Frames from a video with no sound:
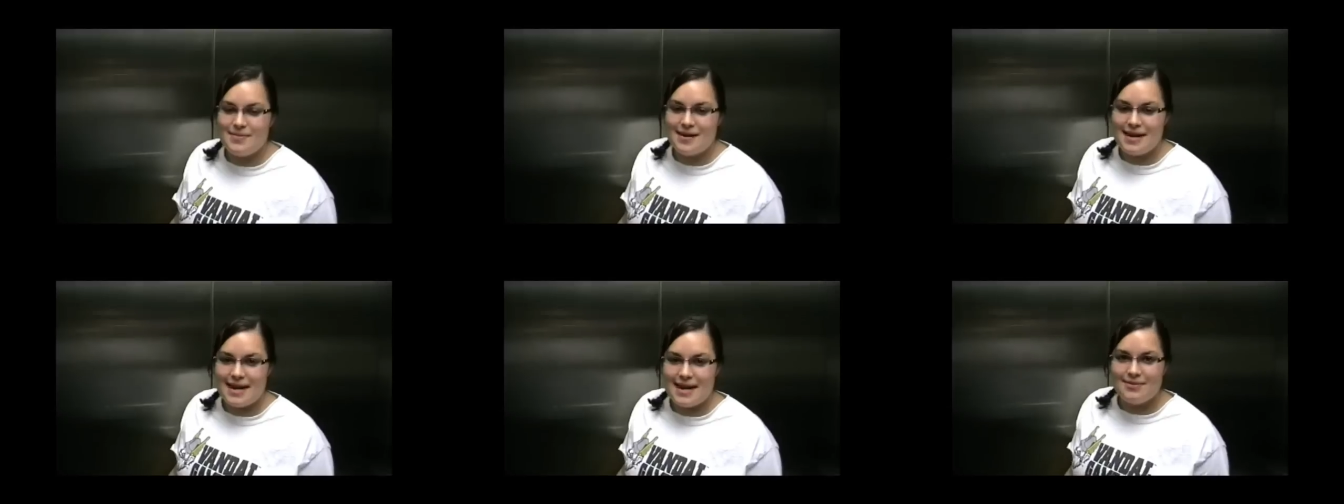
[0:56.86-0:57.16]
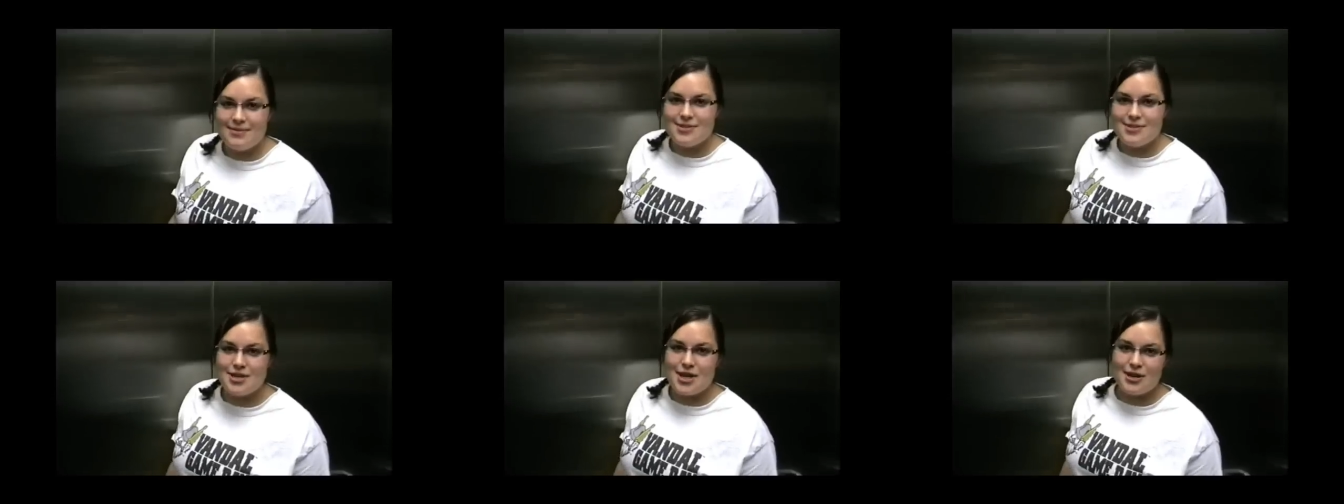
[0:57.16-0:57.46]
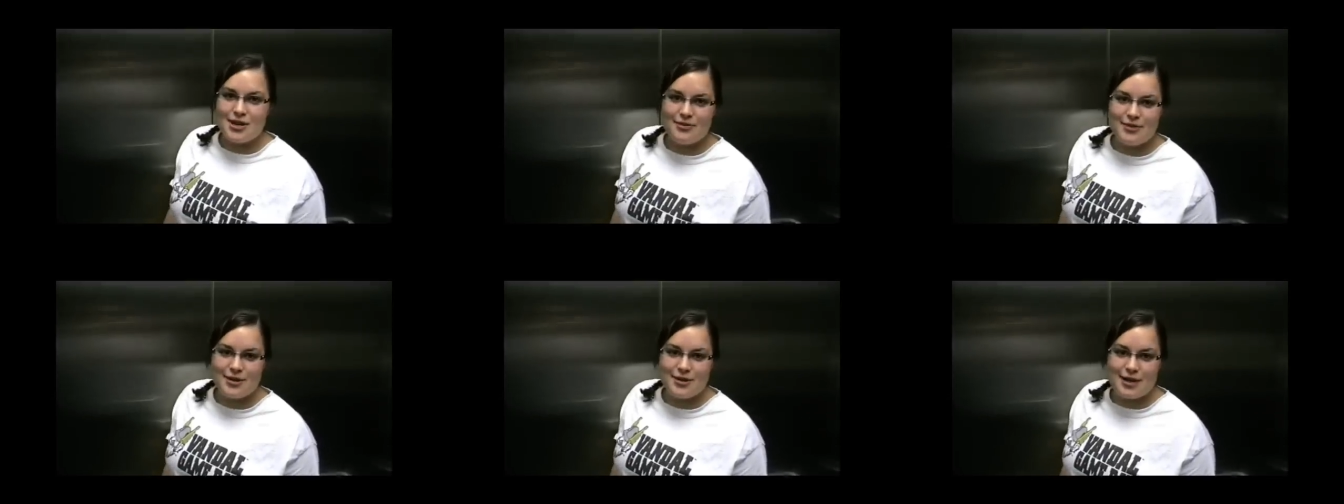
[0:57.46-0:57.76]
My name is
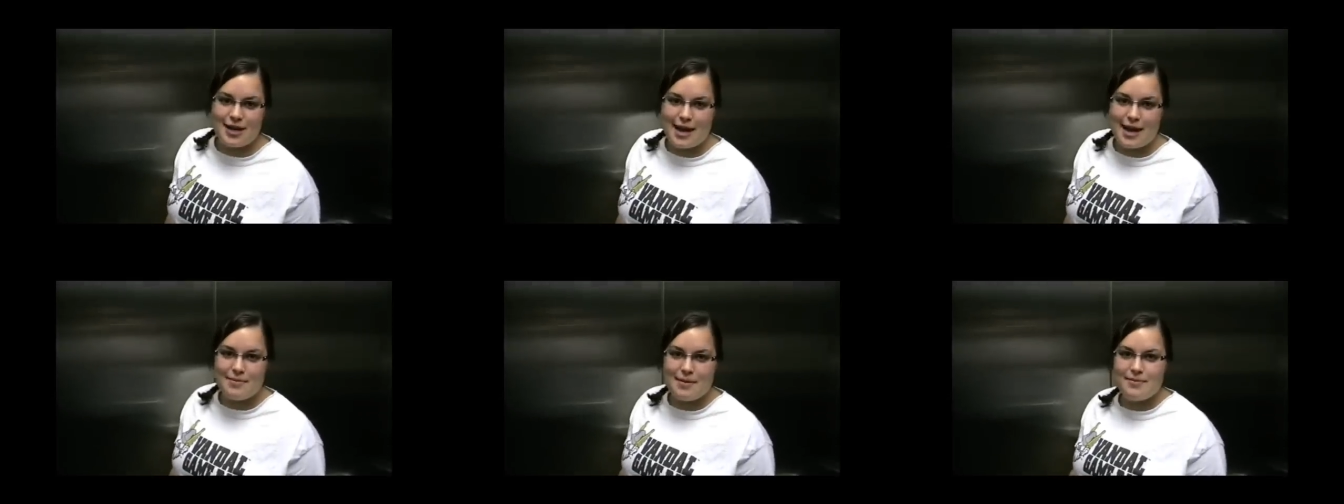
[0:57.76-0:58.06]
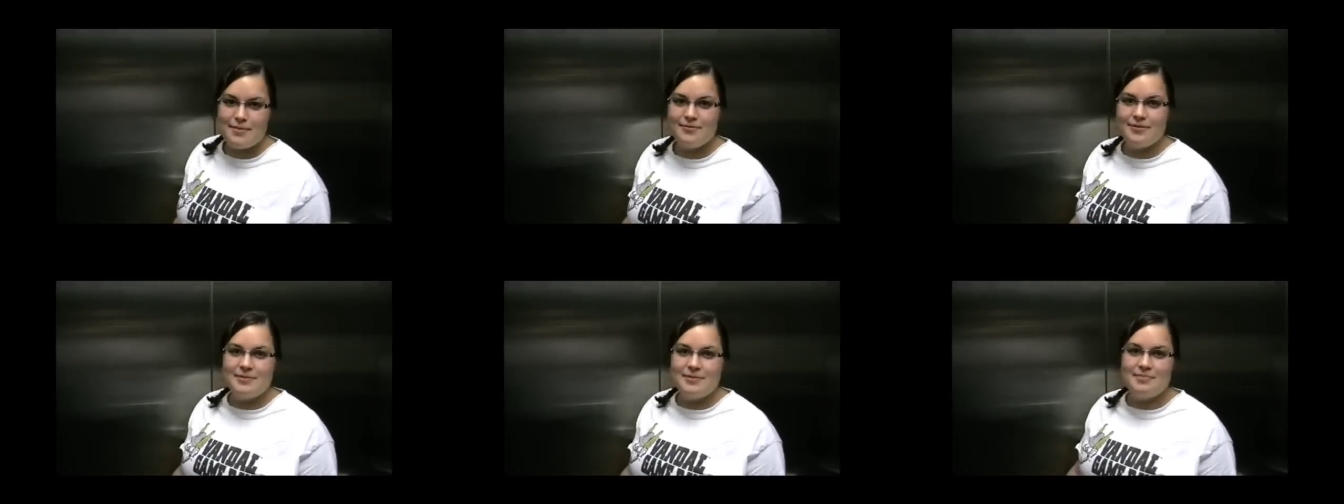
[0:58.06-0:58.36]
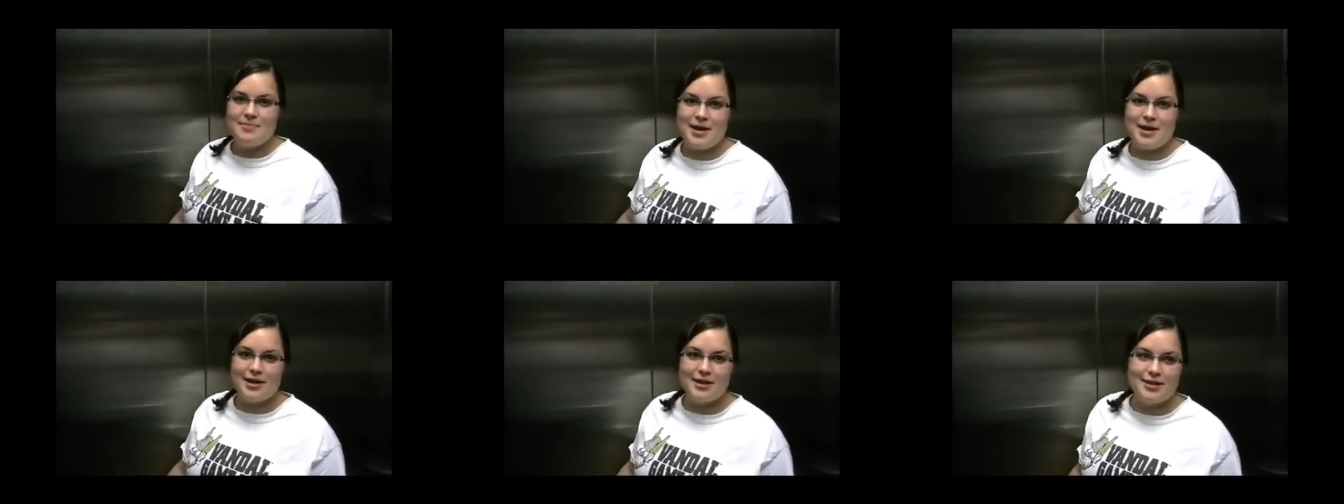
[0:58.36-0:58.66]
Jennifer Ganam. I'm
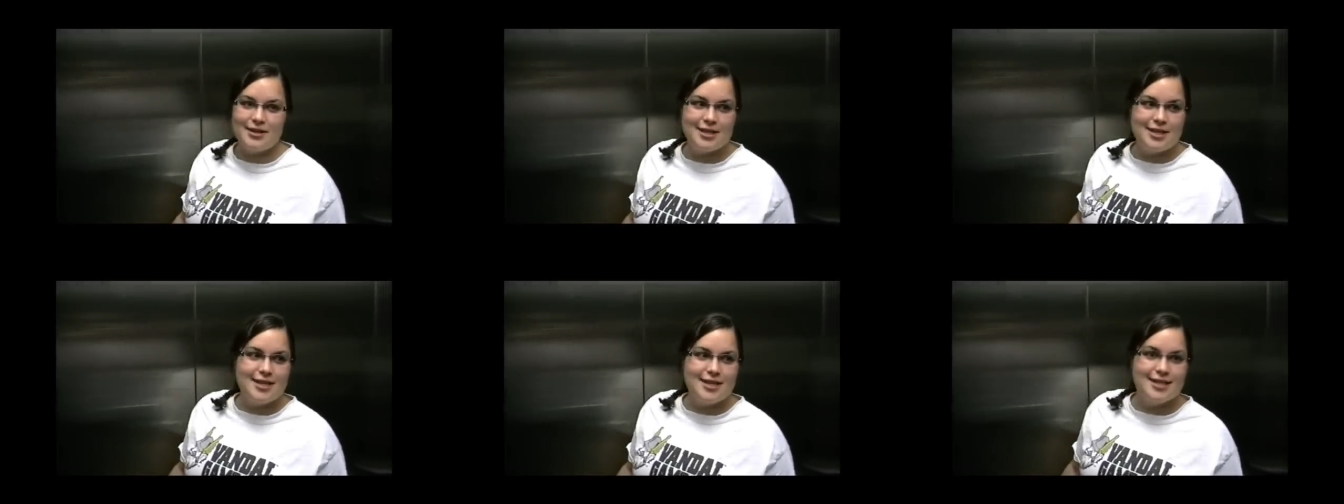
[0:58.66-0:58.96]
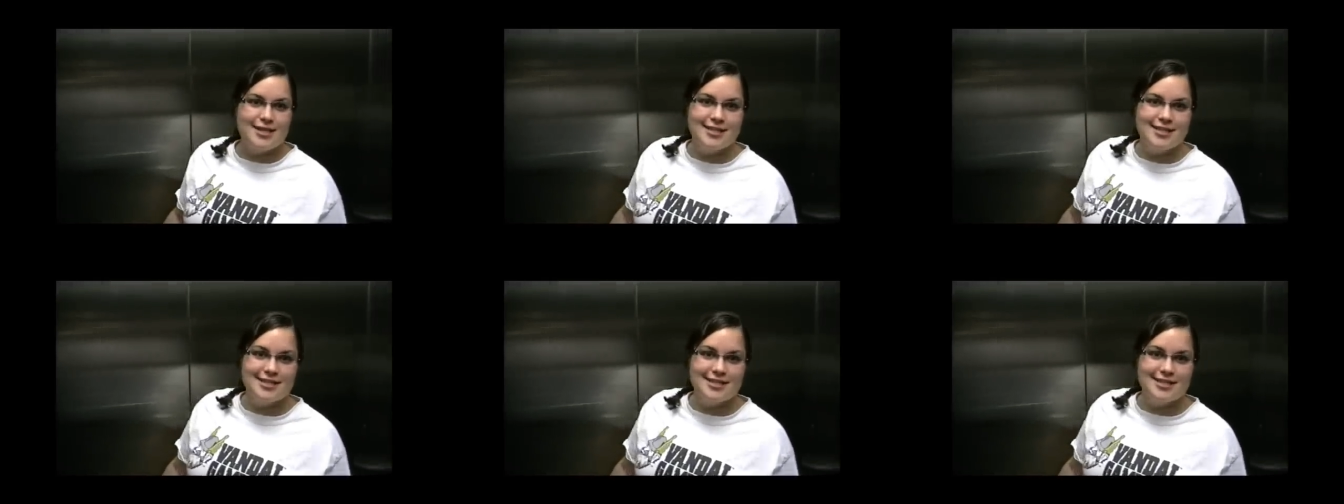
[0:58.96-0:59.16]
from Maryland.